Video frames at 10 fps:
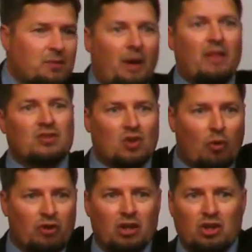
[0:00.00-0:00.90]
by the
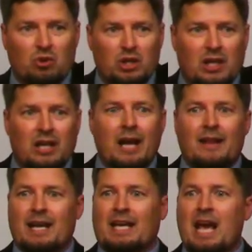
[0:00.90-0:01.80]
Soviet Union.
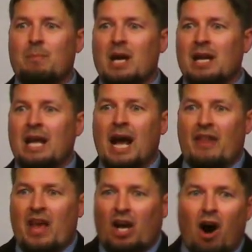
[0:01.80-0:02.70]
They came in and
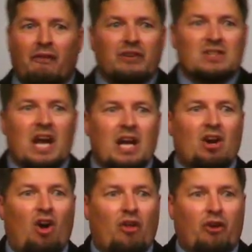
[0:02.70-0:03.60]
they confiscated
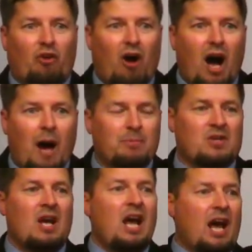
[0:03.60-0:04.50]
all the crops
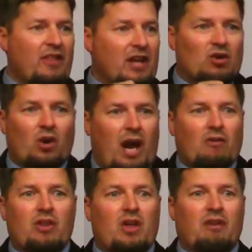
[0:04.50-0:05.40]
and they took
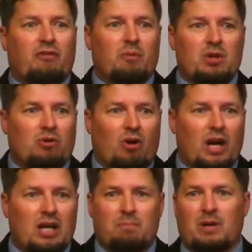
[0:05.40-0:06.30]
everything from the
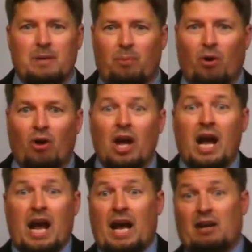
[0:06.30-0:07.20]
Ukrainian people.
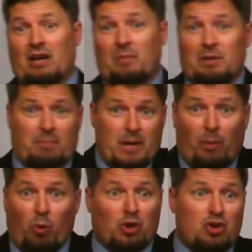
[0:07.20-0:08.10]
And I mean,
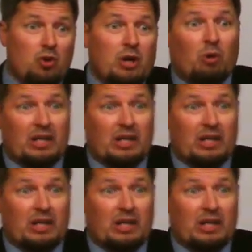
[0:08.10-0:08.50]
people were doing what